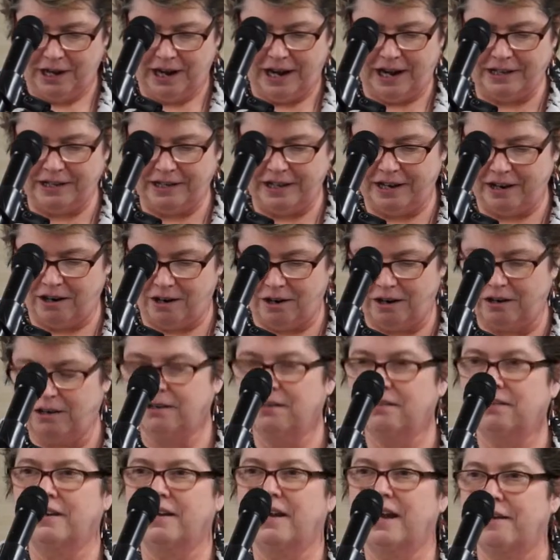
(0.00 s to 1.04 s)
And they are
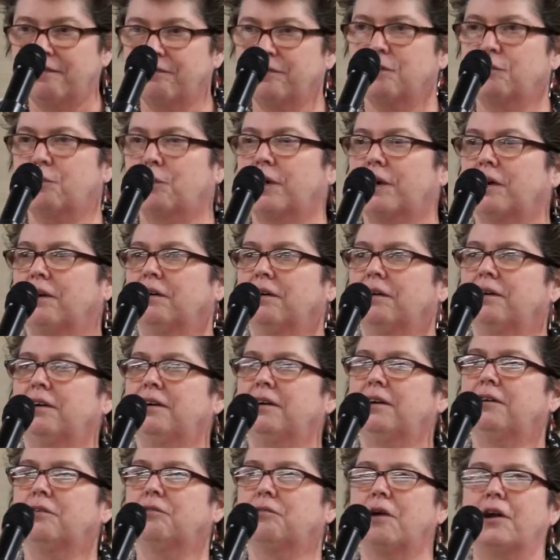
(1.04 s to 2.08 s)
everywhere
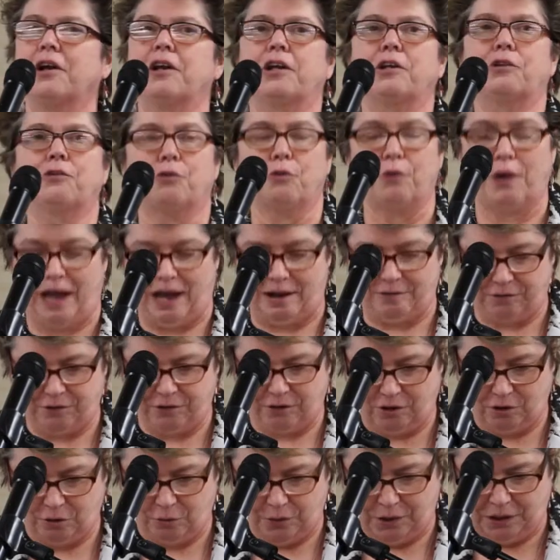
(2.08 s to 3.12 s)
running through
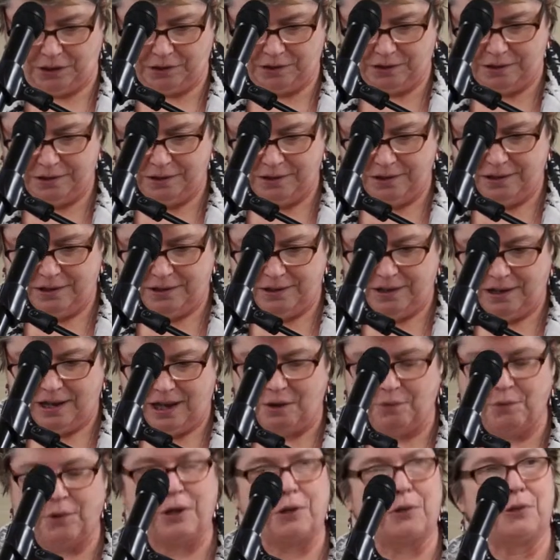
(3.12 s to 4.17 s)
Africa Week.
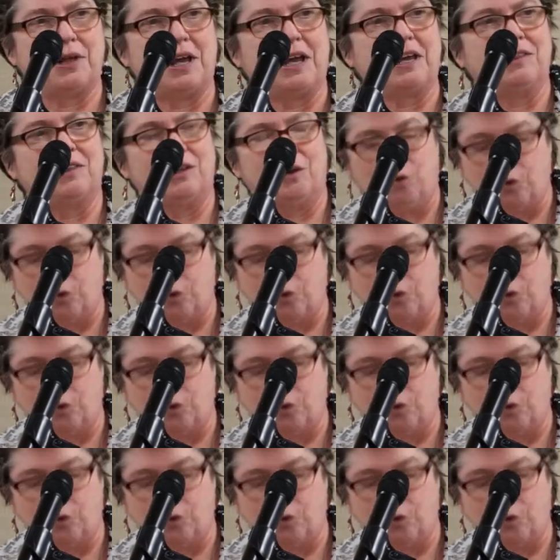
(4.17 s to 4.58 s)
I want to thank the